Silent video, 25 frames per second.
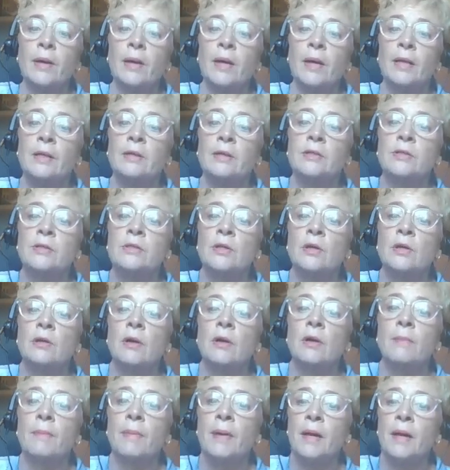And
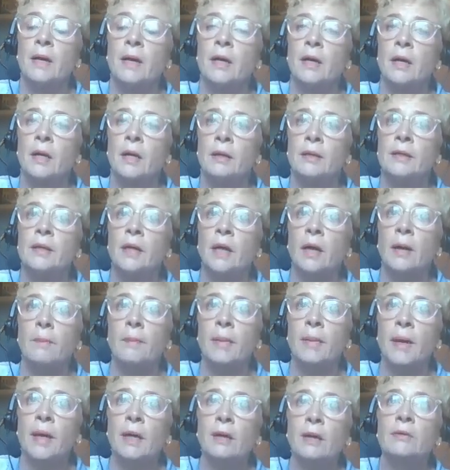so a
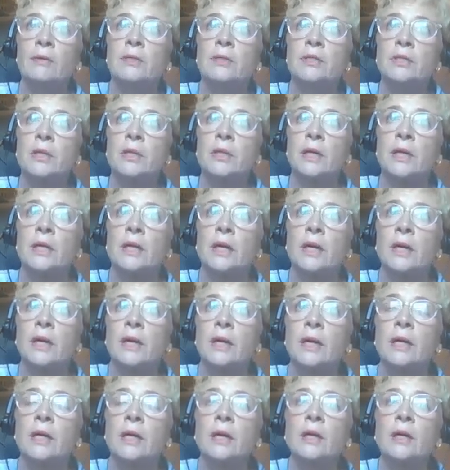parent in
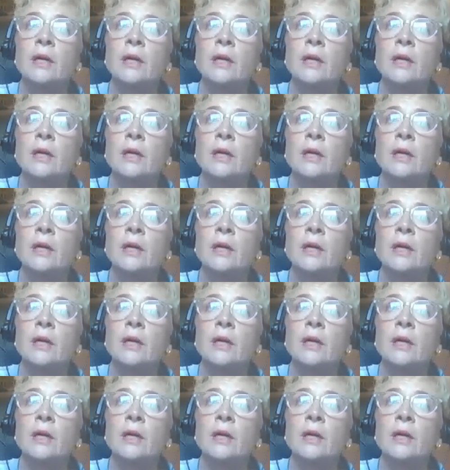a